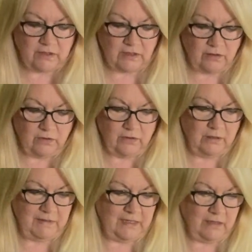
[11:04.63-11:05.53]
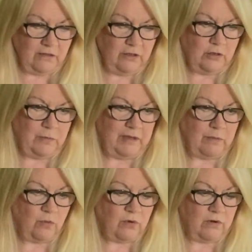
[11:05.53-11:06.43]
So let me get a little bit
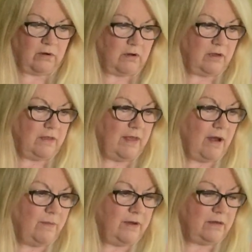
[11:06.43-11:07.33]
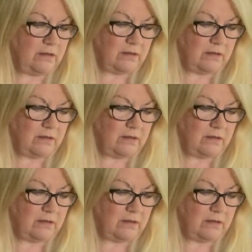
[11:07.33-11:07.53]
more on that one